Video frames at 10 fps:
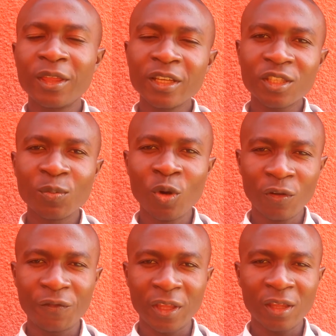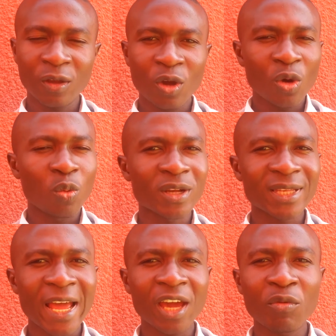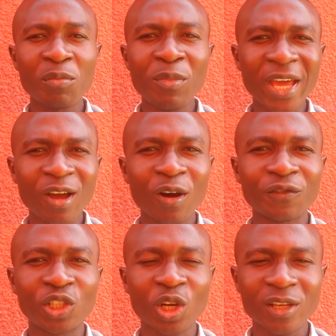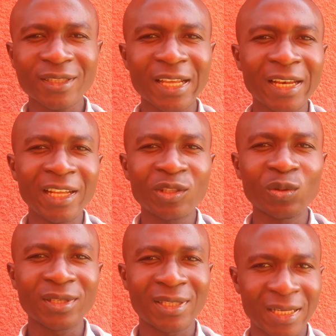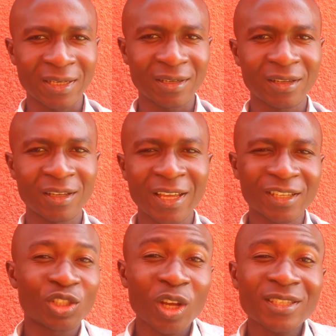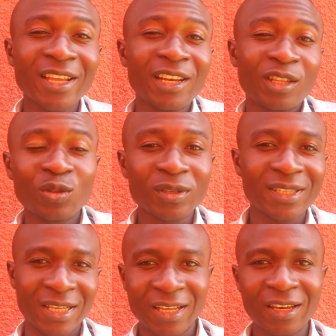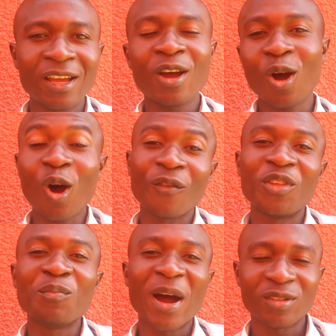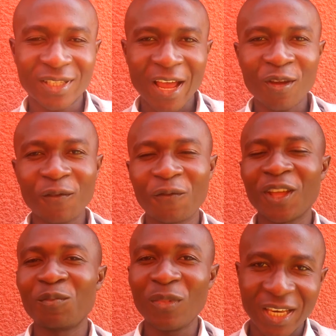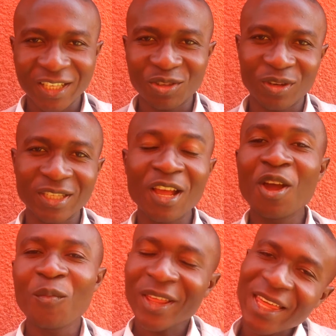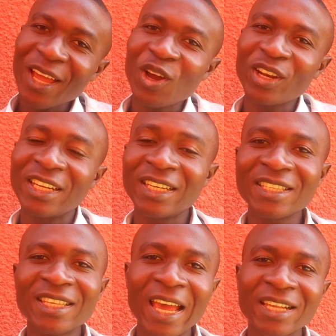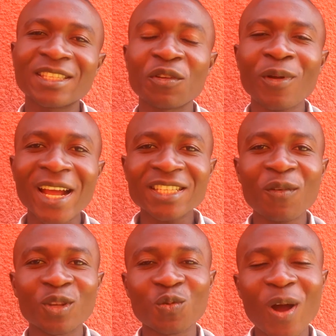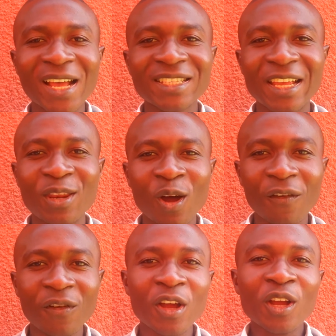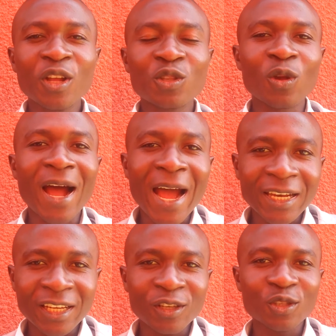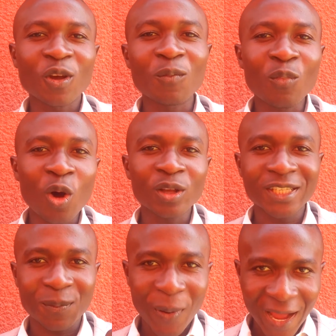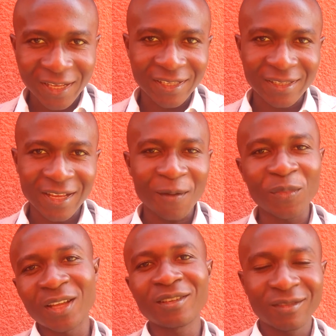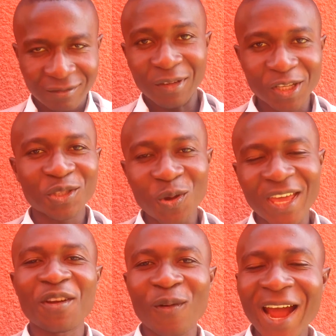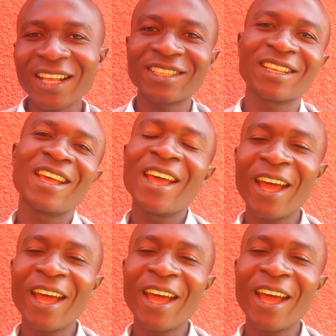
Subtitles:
This movie was like a remake of Just a Little Sin. Yes, Just a Little Sin of the Mount Zion Faith Ministries. But thank God in this case, the writer was wise enough to add in some more spice. I mean, it's okay, right?